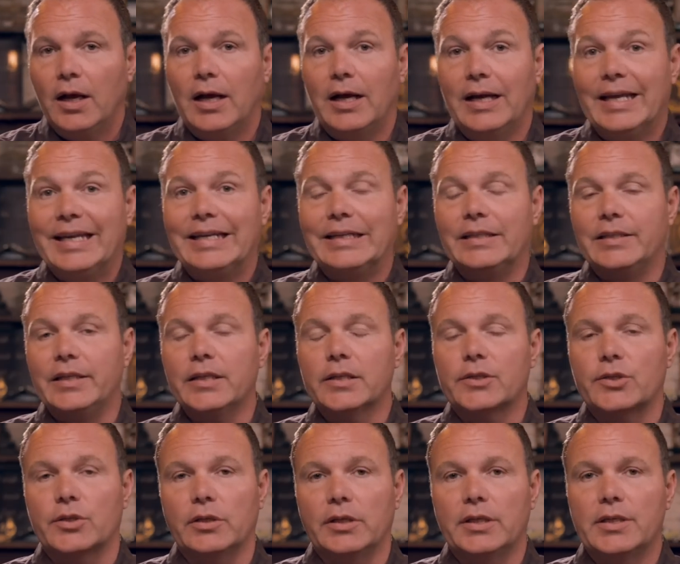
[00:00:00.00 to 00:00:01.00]
Uh, in
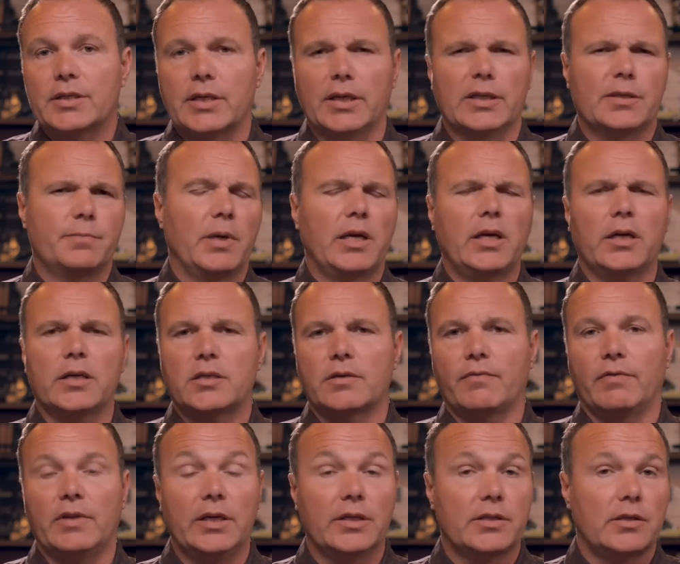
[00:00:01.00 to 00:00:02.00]
addition, he says, because
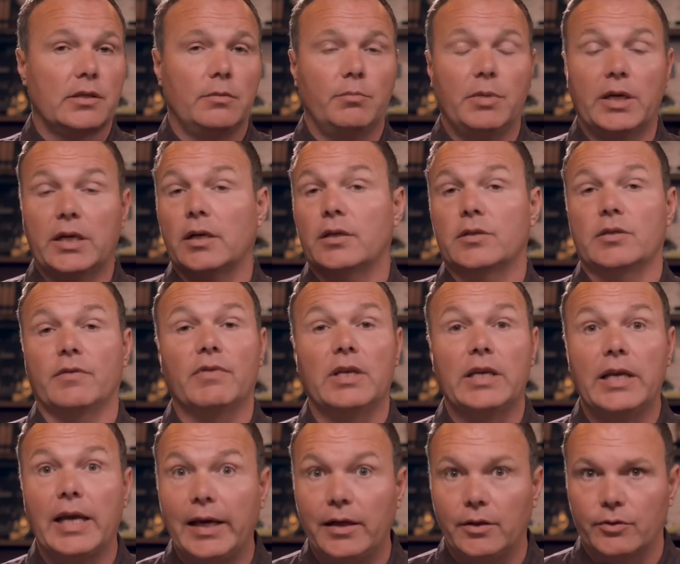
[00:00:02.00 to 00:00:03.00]
of this and because of
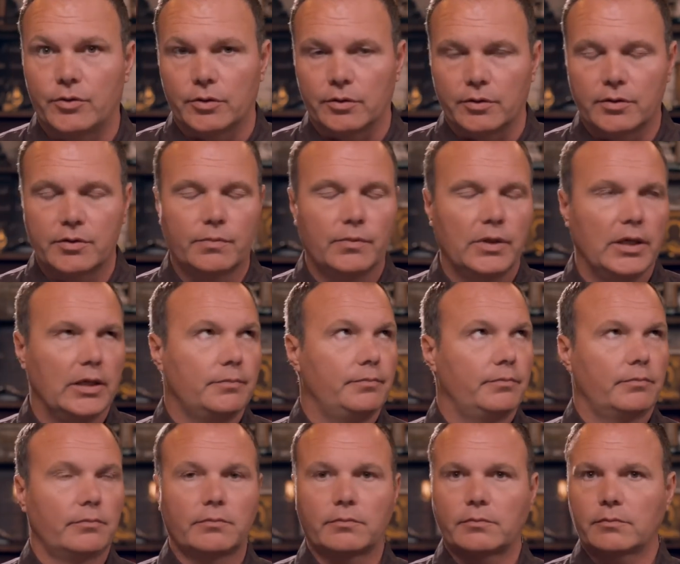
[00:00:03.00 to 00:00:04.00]
the angels.
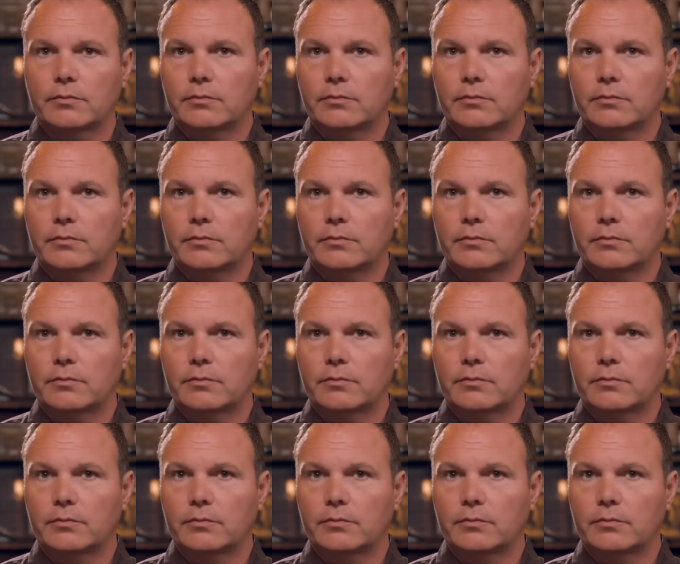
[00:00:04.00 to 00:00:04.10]
Well,